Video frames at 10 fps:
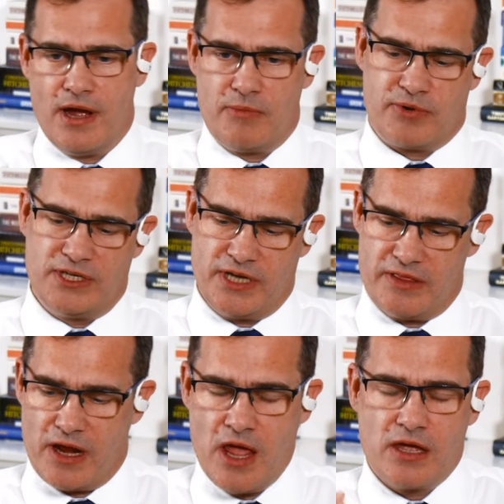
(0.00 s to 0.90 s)
appreciate
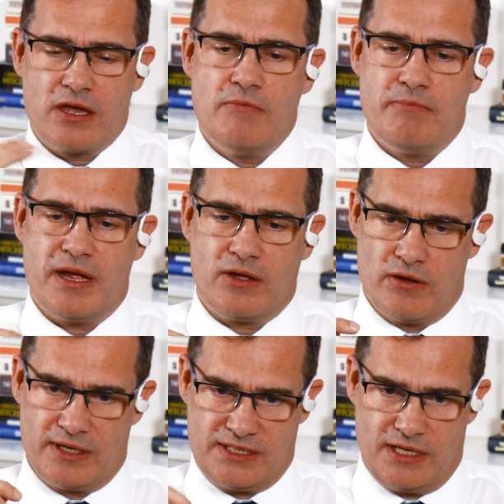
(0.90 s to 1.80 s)
that. Come back
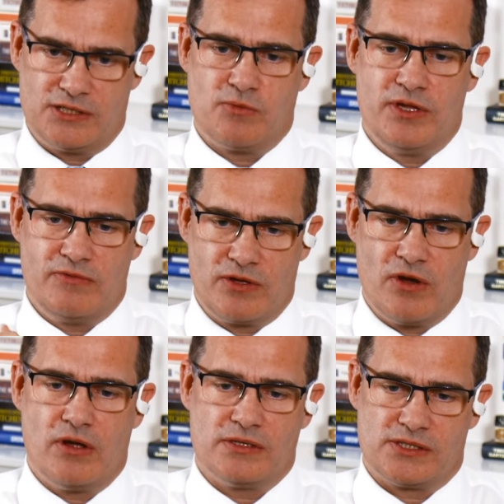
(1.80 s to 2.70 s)
on and tell us when you've
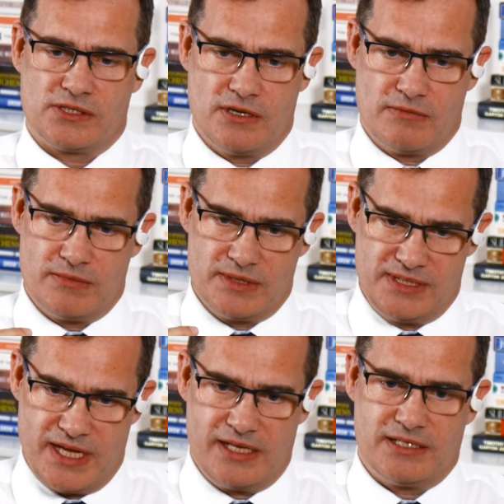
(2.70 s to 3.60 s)
got some
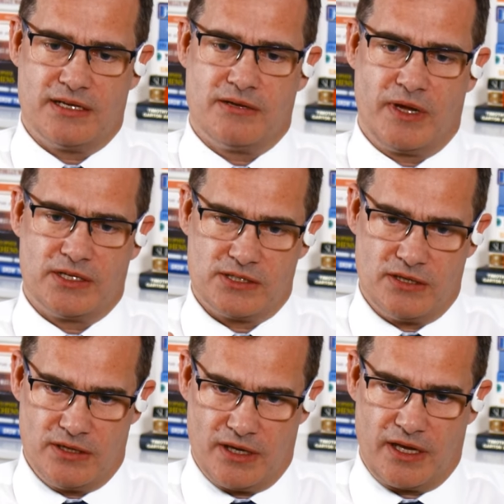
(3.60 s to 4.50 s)
data that we can
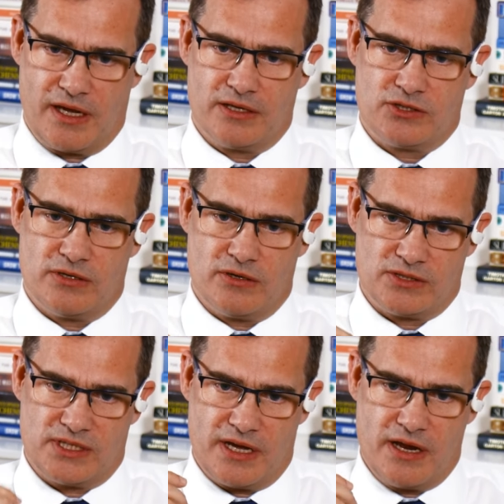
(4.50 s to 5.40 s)
start looking at and trying to
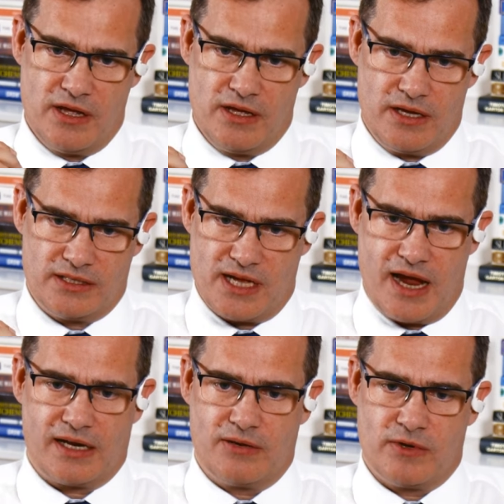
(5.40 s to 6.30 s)
understand
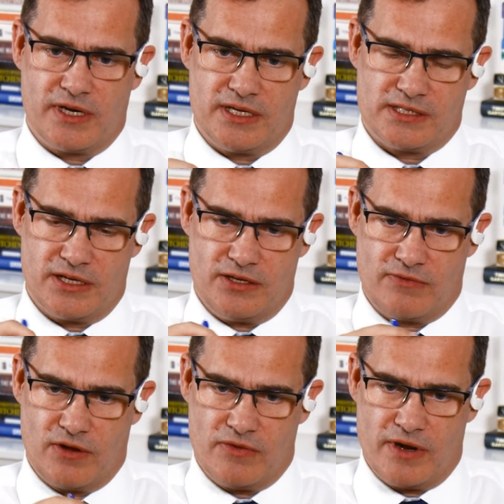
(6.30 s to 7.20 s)
exactly what it is that you've
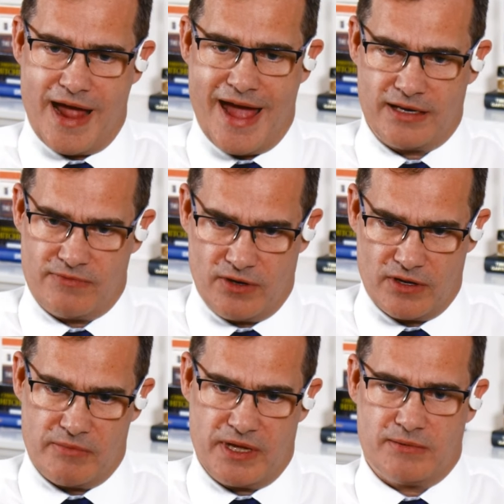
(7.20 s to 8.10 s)
got there and if you're
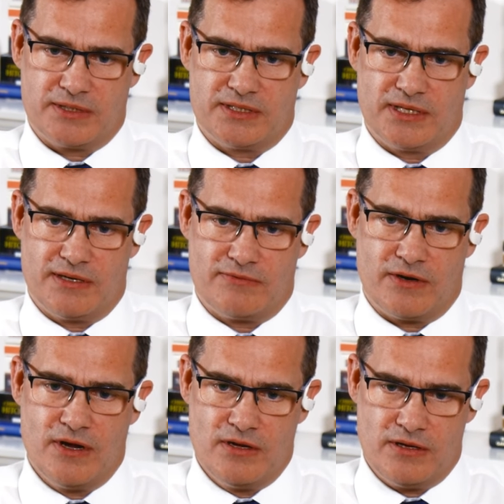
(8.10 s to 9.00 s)
going to be able to
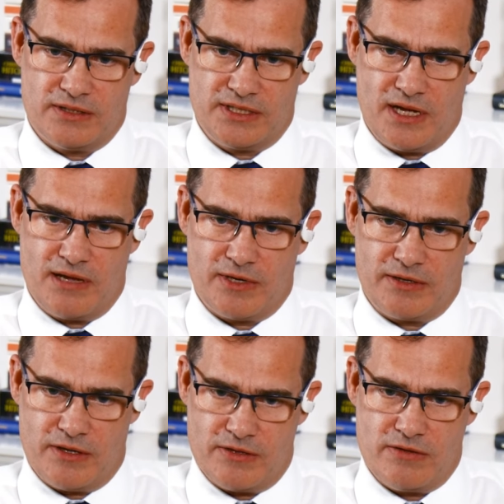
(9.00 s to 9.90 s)
deliver on the
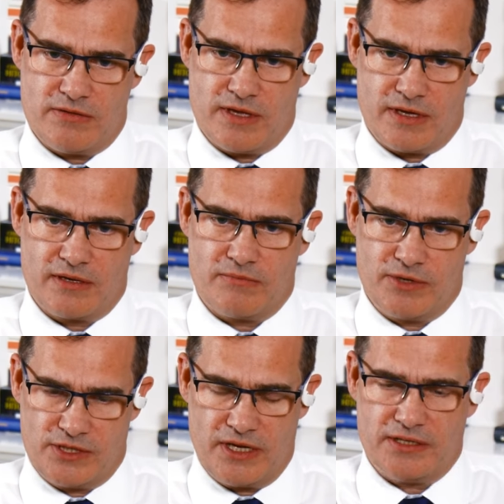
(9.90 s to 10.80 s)
timeline that you think.
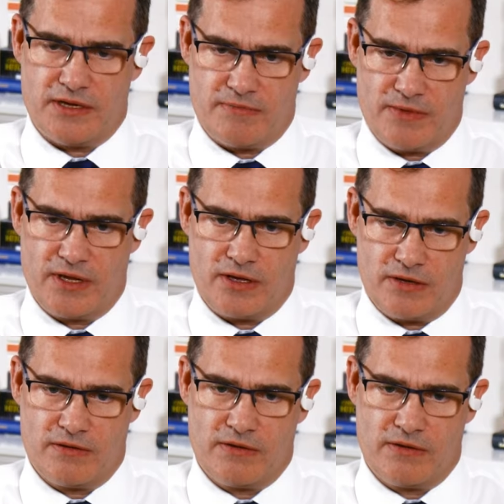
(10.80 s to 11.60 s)
Appreciate your time. Thank you.